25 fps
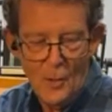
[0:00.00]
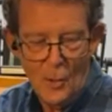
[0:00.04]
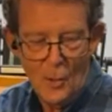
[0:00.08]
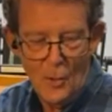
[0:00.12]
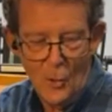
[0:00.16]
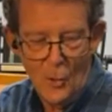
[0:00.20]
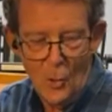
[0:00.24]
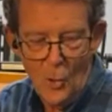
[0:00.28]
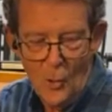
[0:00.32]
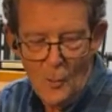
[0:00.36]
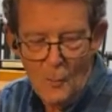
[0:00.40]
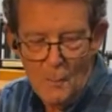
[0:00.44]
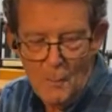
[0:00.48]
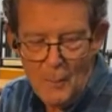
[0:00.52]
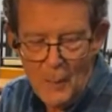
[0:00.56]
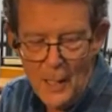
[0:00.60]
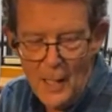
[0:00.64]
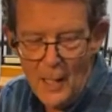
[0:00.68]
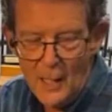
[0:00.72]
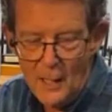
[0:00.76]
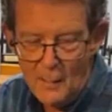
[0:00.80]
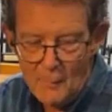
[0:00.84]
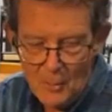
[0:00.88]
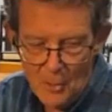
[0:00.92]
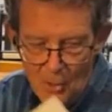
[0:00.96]
on all
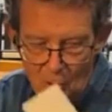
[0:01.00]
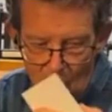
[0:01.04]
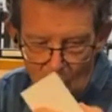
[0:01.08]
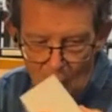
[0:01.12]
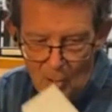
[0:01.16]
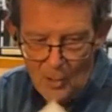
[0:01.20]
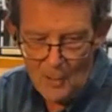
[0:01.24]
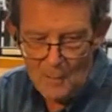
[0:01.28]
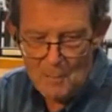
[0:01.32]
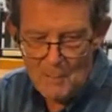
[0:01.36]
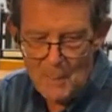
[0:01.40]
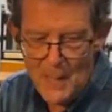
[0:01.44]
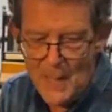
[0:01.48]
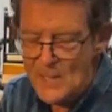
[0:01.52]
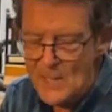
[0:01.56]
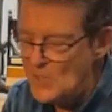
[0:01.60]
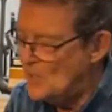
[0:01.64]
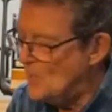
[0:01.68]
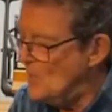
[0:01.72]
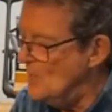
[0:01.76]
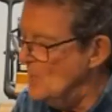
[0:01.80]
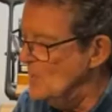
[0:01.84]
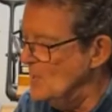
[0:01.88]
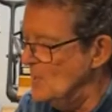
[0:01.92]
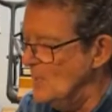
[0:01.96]
polymer on
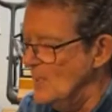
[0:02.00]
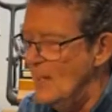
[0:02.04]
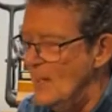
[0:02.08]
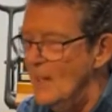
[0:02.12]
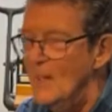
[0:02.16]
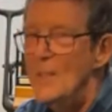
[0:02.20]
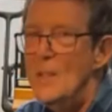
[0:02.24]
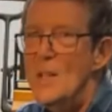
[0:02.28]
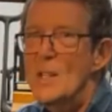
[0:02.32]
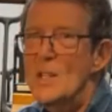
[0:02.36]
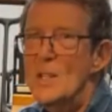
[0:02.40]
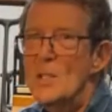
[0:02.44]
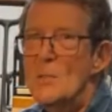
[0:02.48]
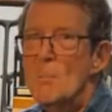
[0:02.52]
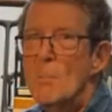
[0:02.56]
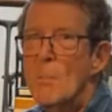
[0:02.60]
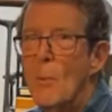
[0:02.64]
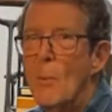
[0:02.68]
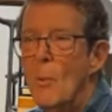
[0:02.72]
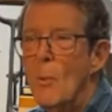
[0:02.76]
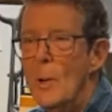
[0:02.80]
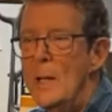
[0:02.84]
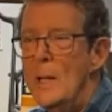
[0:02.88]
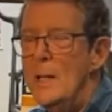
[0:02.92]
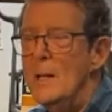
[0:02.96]
bases is
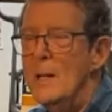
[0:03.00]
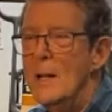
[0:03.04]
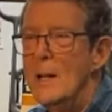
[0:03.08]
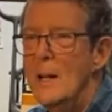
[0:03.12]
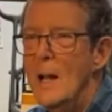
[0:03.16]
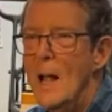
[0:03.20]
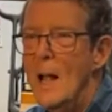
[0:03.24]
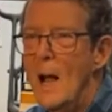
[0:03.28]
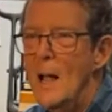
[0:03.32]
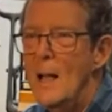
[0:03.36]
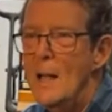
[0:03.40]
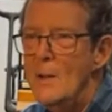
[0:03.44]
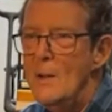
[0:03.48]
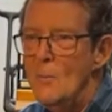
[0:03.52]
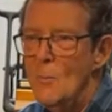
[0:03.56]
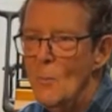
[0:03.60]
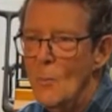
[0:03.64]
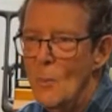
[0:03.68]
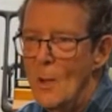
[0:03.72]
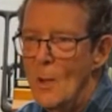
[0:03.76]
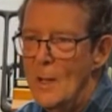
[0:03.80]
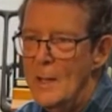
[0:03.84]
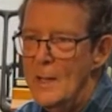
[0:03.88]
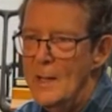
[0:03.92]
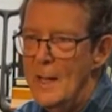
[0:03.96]

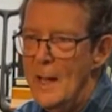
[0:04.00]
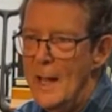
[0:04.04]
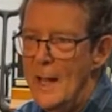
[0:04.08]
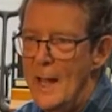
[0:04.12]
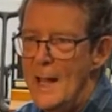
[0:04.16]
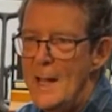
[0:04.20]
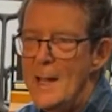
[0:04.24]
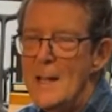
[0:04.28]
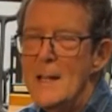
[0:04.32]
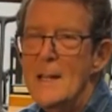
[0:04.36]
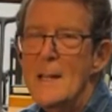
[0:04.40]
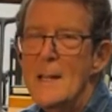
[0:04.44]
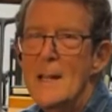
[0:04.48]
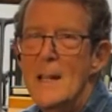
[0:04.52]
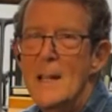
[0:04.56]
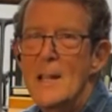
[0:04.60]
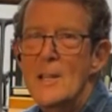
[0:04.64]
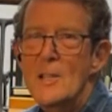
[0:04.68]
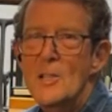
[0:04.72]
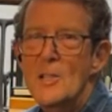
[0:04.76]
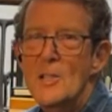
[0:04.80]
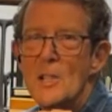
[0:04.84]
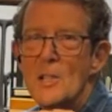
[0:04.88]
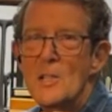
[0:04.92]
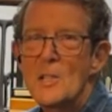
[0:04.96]
0.918
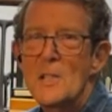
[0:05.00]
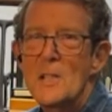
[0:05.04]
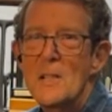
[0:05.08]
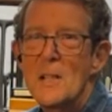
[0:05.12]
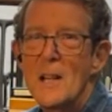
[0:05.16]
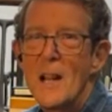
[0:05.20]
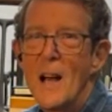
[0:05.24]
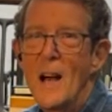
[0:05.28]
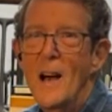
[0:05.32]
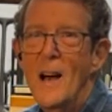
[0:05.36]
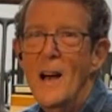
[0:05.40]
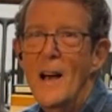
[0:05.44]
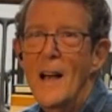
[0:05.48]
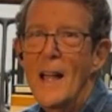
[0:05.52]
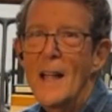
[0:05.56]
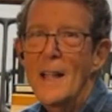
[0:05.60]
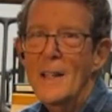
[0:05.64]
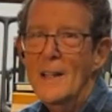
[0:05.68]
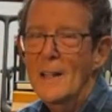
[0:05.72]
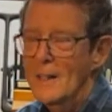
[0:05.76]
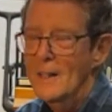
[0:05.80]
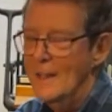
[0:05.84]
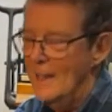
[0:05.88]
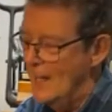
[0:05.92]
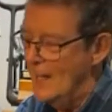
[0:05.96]
inches high.
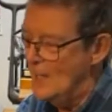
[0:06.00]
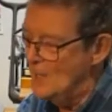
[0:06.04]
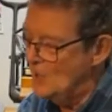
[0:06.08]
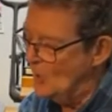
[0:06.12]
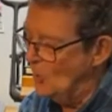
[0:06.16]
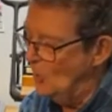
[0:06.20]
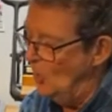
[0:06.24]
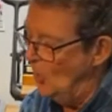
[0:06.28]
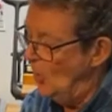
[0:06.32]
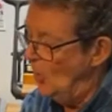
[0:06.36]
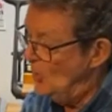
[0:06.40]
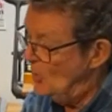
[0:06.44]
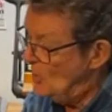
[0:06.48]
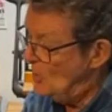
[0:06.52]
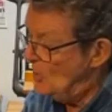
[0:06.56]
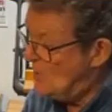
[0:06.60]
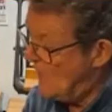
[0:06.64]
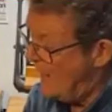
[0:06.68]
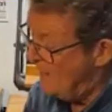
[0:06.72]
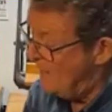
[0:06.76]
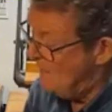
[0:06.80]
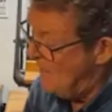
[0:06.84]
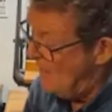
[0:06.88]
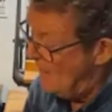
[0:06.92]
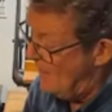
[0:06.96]
That's called
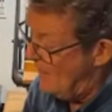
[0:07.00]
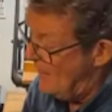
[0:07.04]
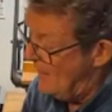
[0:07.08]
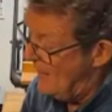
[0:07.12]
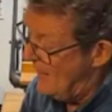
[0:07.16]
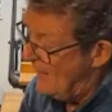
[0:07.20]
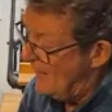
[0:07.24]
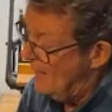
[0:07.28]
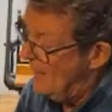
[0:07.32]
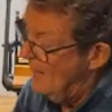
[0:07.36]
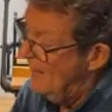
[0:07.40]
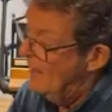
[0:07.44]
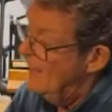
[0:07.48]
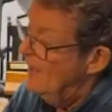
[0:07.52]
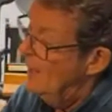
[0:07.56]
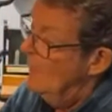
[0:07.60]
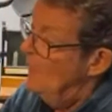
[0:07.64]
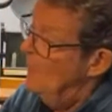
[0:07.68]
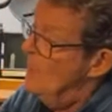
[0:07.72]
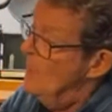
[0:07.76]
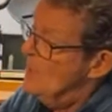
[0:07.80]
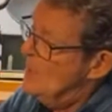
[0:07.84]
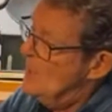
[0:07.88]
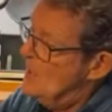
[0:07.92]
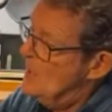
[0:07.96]
type high.
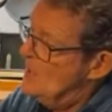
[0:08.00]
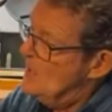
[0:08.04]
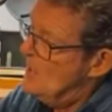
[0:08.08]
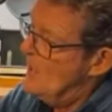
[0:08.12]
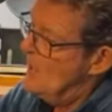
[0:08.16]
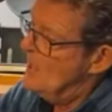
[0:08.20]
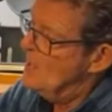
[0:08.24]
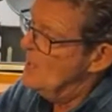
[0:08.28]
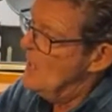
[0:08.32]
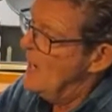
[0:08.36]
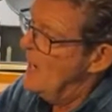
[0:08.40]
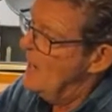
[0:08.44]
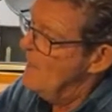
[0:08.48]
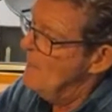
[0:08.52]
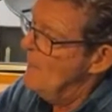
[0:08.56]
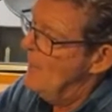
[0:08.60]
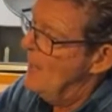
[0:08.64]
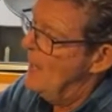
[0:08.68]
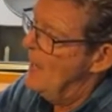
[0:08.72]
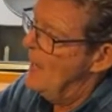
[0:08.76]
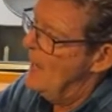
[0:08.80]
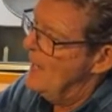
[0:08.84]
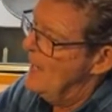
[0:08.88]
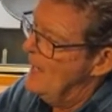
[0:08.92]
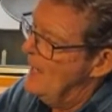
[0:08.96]
This is a type
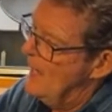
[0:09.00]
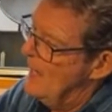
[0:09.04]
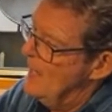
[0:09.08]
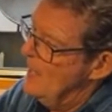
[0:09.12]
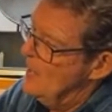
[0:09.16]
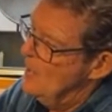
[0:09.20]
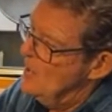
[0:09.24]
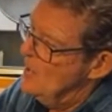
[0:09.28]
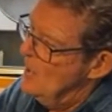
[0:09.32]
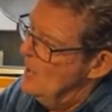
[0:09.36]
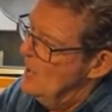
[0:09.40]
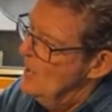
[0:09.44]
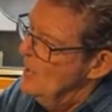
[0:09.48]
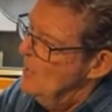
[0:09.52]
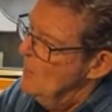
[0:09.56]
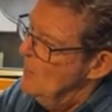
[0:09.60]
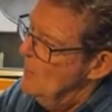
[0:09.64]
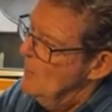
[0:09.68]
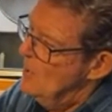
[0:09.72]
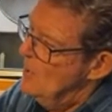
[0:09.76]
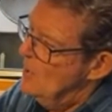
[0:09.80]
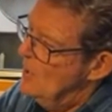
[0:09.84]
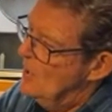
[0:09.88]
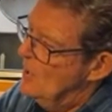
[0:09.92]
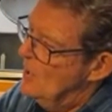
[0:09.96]
high gauge,
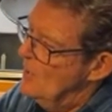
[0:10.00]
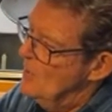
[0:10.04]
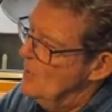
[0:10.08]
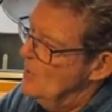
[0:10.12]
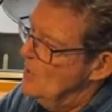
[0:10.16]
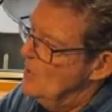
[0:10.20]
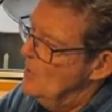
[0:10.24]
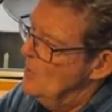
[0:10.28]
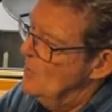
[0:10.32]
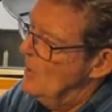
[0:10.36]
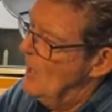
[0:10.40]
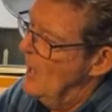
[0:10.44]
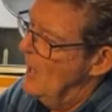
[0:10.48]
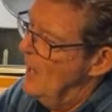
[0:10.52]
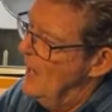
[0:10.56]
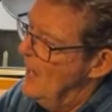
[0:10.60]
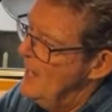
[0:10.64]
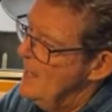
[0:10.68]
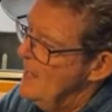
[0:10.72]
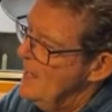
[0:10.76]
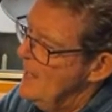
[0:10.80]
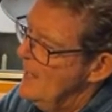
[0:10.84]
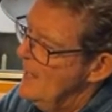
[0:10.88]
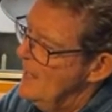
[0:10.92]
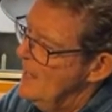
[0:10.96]
which gives you the
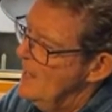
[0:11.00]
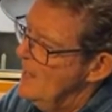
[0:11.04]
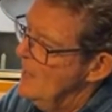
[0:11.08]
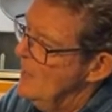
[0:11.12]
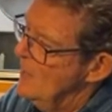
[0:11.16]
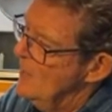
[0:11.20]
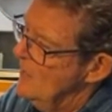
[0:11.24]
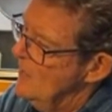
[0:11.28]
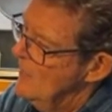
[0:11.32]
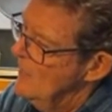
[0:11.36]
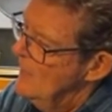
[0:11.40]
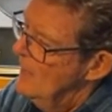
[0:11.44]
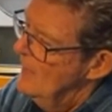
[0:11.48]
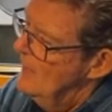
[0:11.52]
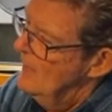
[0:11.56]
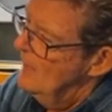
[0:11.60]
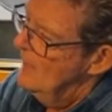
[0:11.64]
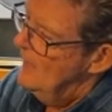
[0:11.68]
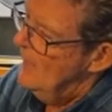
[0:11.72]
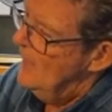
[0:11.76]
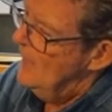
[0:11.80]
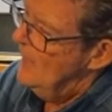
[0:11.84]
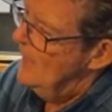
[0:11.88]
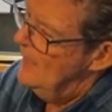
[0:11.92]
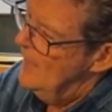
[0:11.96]
height here,
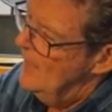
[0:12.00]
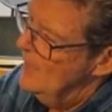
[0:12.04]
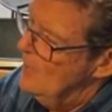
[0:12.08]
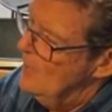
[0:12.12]
and